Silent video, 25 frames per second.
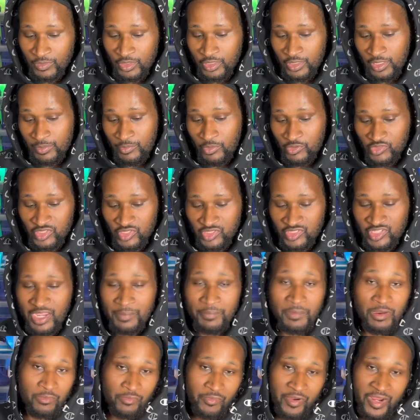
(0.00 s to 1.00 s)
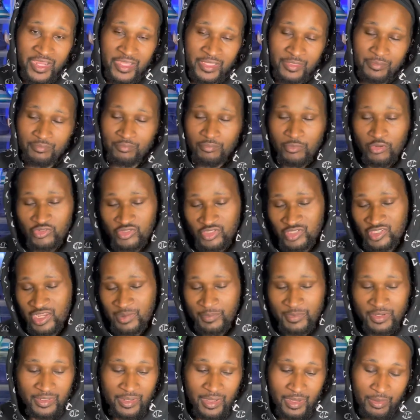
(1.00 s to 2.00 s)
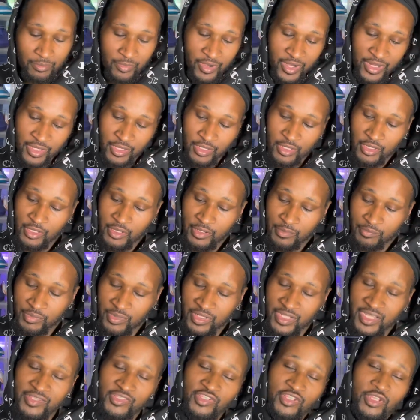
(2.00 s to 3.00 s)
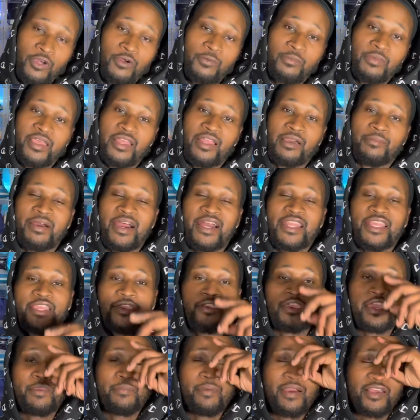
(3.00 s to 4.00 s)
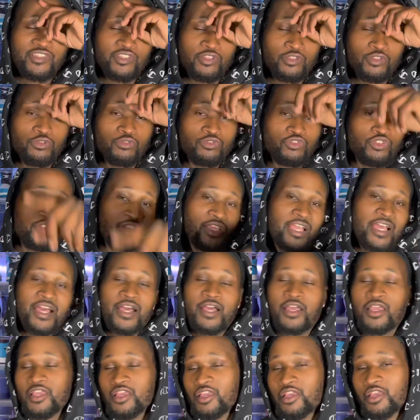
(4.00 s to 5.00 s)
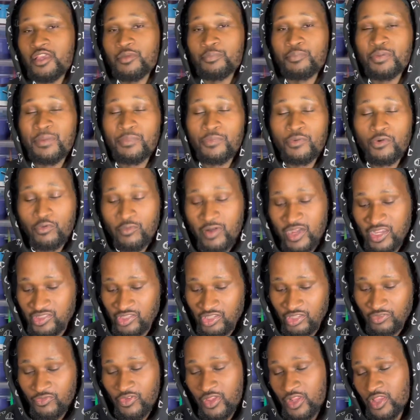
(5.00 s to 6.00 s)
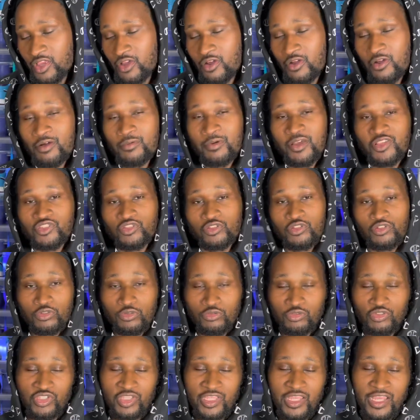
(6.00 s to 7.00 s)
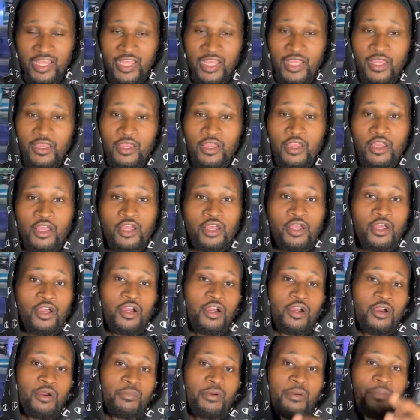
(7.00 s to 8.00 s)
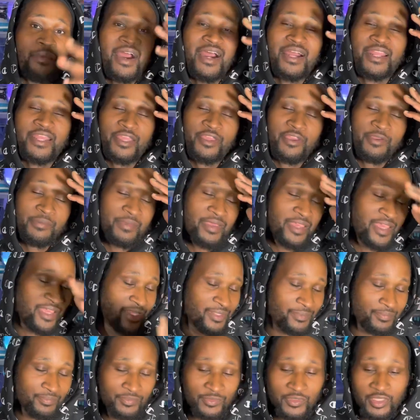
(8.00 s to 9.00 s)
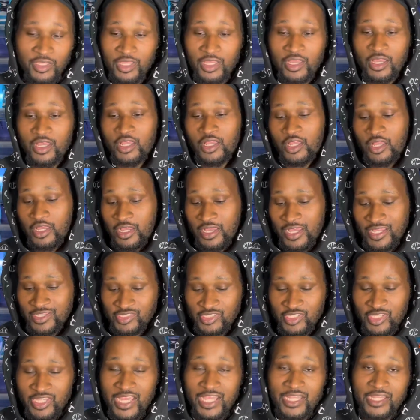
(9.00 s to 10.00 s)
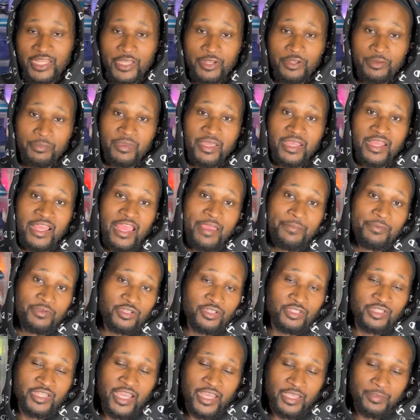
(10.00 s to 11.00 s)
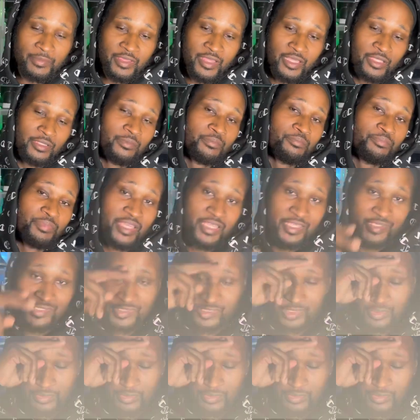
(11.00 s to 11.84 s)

Most of the time I'm right. Most of the time I'm not right. But let's go, man. I'm out of here. Everybody, salute to y'all. People who watch this video, um, I salute to y'all. Um, I'm out of here, man. I'll see y'all later, man. Have a good day, man. Peace.